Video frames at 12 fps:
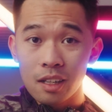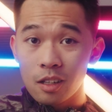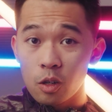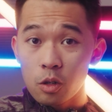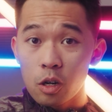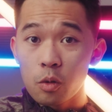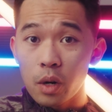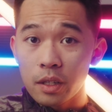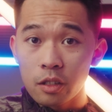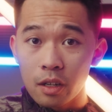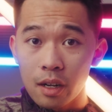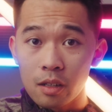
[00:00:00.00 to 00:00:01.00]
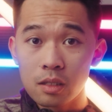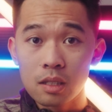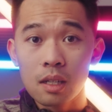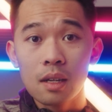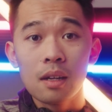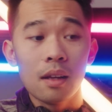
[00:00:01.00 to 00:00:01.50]
the local rental house,
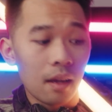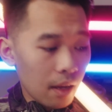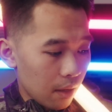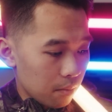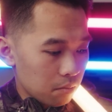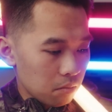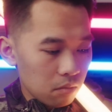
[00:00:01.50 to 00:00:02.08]
and